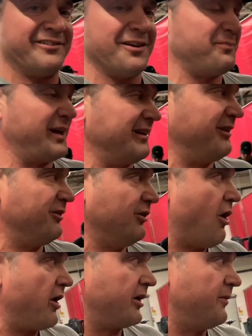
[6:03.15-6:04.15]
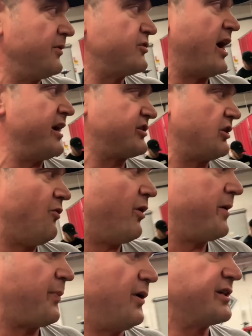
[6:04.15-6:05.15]
it ends up being a little longer. We're trying to just go
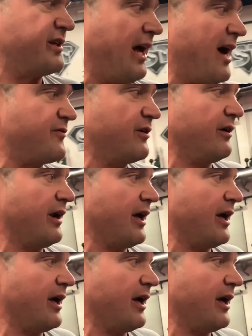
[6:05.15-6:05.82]
one person after